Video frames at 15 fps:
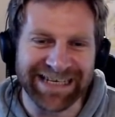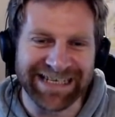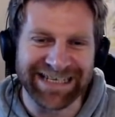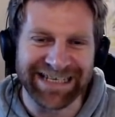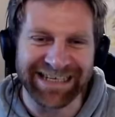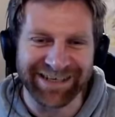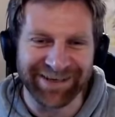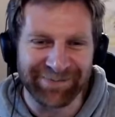it's
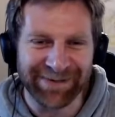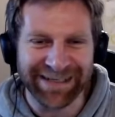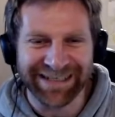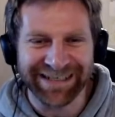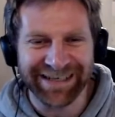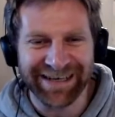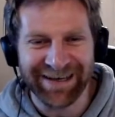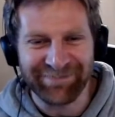a little bit
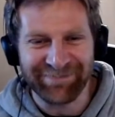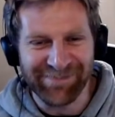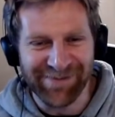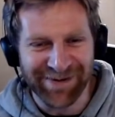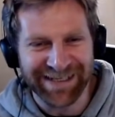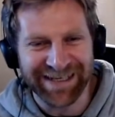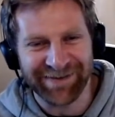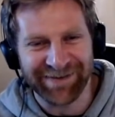
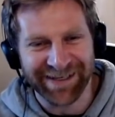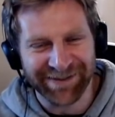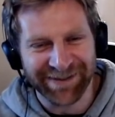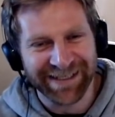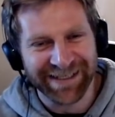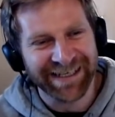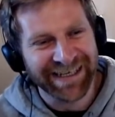more difficult.